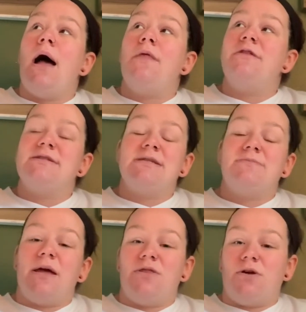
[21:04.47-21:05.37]
this is
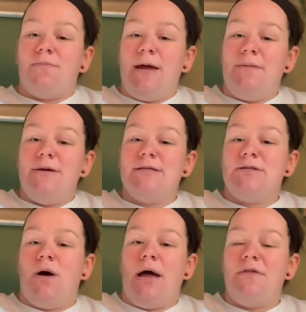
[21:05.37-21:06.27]
my third baby, so
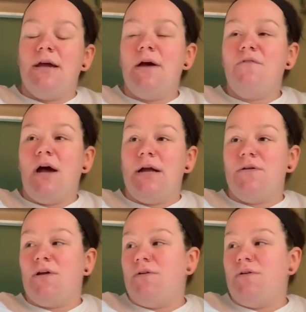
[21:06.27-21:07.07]
I think I've kind